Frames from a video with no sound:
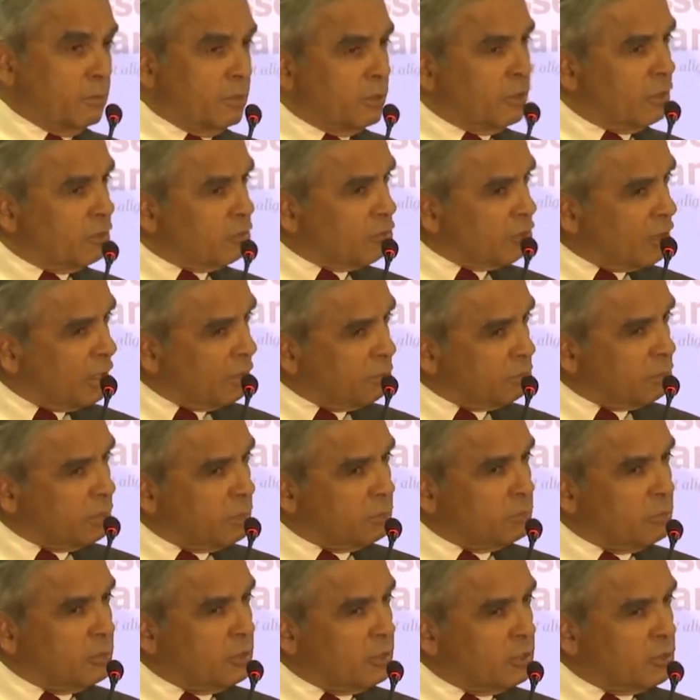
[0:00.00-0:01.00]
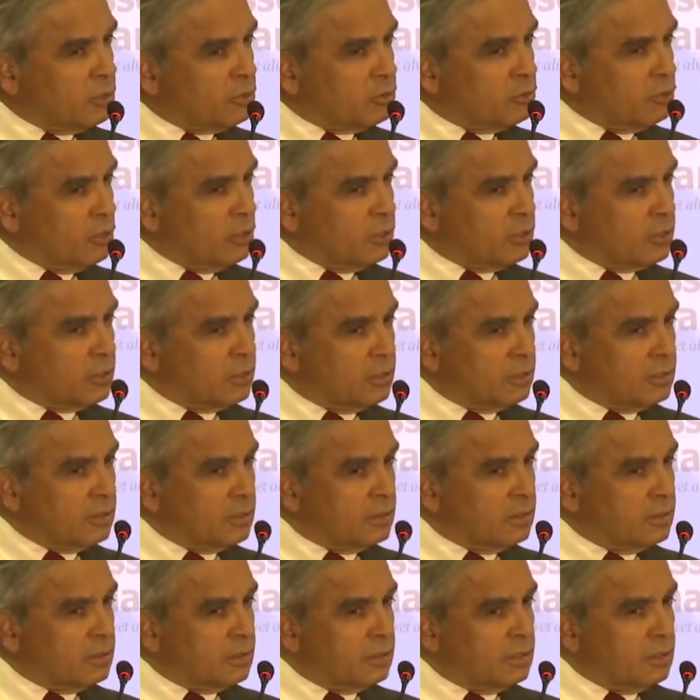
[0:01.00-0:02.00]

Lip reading: But the Trump administration